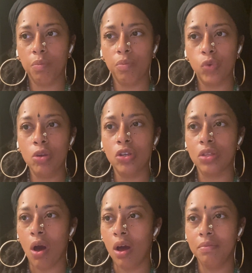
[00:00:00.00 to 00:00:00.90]
you just
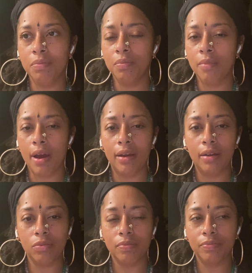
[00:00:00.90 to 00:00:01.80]
thought,
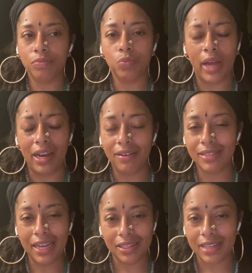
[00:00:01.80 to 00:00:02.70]
and
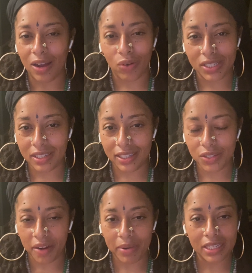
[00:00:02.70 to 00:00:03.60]
take this how it resonates,
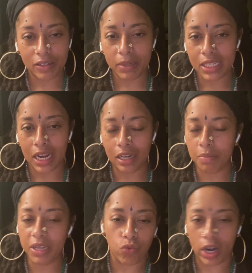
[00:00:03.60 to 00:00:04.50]
right? Because everybody's not going to
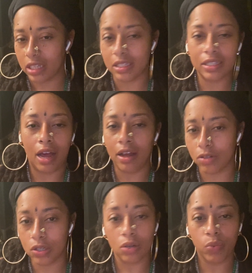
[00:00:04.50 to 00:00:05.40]
be reconciled
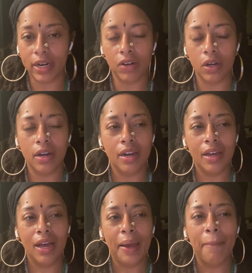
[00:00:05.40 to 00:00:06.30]
or whatever.
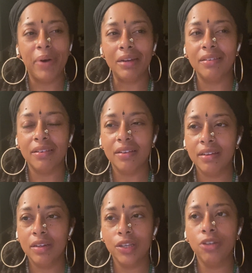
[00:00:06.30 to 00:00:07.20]
But
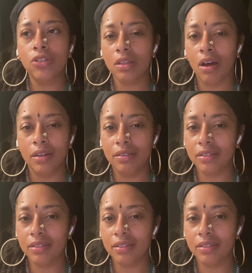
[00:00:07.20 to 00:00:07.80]
you just thought,